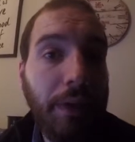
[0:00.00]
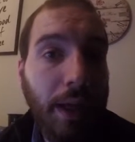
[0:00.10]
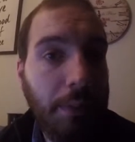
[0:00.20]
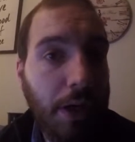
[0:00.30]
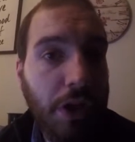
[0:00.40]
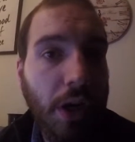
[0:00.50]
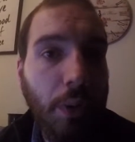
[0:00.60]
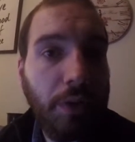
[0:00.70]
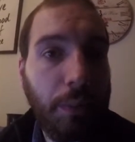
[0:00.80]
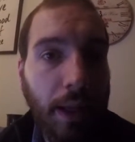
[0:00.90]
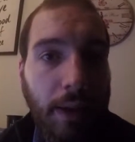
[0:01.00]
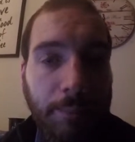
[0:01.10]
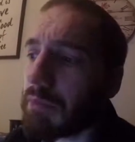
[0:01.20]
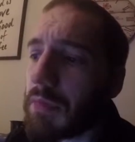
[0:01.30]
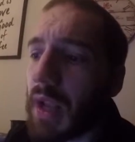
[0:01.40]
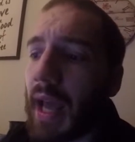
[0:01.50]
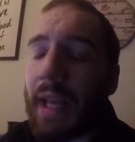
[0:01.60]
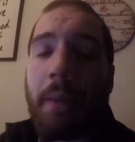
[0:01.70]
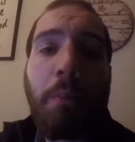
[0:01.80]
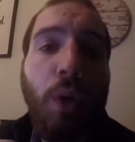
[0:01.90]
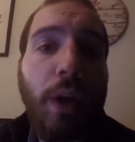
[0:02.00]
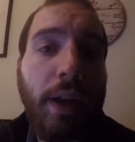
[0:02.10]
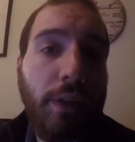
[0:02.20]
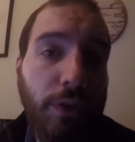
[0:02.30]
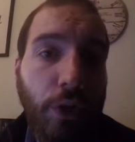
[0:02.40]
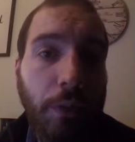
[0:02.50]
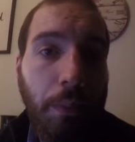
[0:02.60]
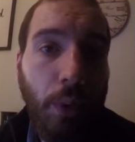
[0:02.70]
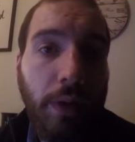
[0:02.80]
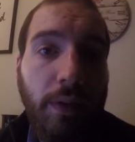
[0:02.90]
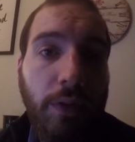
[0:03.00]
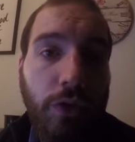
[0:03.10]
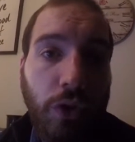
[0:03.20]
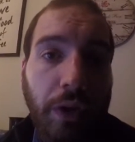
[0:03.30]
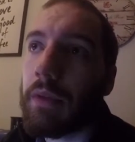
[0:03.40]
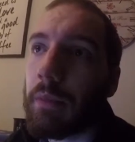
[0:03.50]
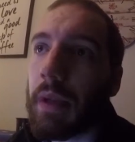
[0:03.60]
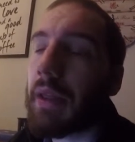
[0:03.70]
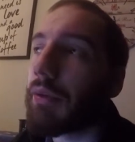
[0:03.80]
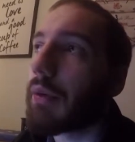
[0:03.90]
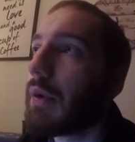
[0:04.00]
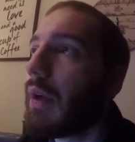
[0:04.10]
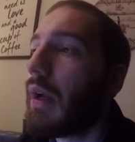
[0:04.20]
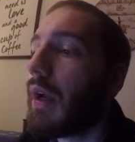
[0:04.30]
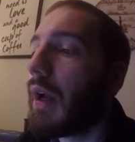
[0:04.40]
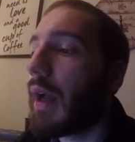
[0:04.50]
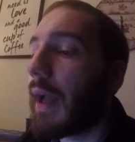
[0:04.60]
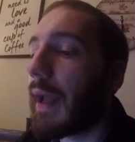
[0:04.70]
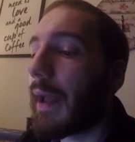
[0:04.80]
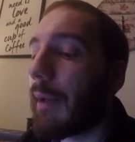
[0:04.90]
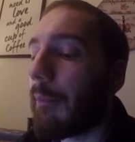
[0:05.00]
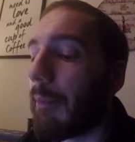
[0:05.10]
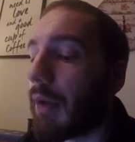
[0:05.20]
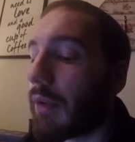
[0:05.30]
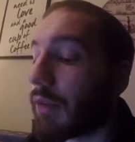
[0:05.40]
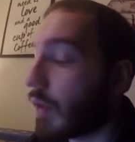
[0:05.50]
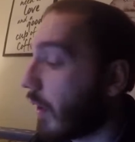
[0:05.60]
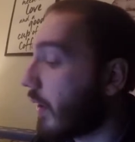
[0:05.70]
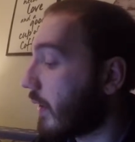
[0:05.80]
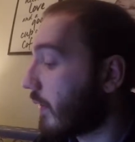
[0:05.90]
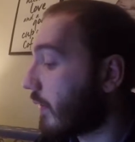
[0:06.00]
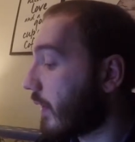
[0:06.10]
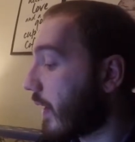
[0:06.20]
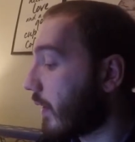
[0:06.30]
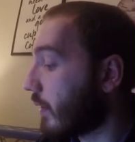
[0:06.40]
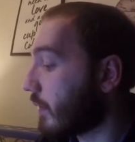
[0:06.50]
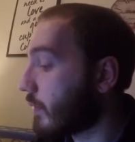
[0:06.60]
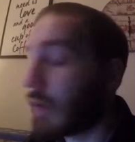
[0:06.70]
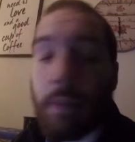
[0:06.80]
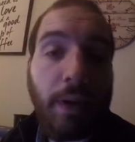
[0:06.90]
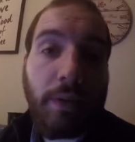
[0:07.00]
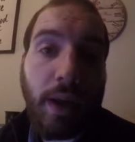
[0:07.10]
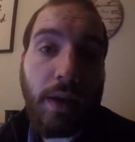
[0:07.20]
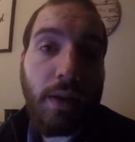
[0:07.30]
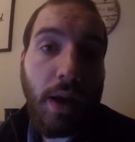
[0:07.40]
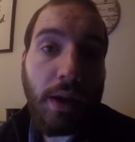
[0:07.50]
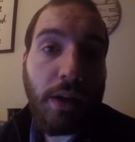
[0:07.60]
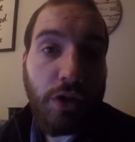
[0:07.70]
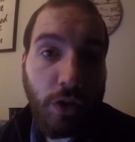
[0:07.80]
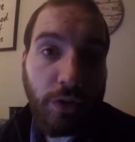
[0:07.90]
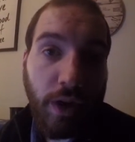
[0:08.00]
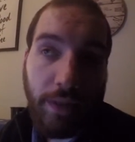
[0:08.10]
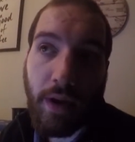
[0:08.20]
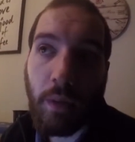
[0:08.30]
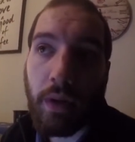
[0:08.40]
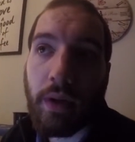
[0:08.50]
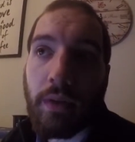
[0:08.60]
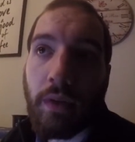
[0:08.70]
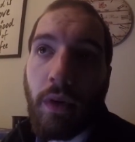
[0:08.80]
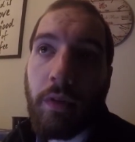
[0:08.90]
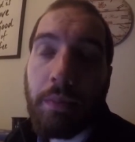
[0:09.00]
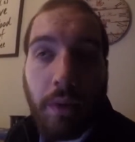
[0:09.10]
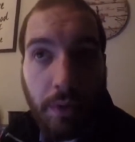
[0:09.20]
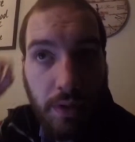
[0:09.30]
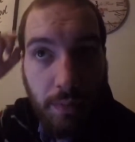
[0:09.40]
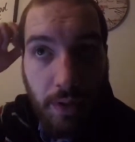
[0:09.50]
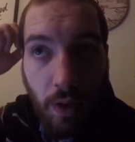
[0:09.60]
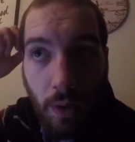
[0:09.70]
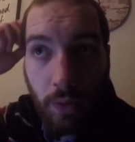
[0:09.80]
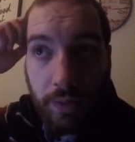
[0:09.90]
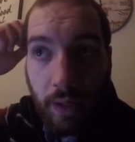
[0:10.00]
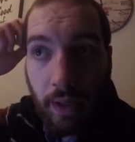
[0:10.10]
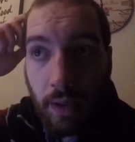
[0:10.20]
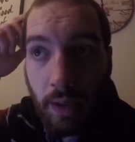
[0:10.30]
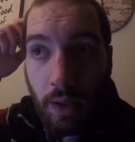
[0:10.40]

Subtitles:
animation I want to play, and I can pull it at certain points during the playthrough. So it's now 20 past 10 and I just got that working. So I pretty much spent all day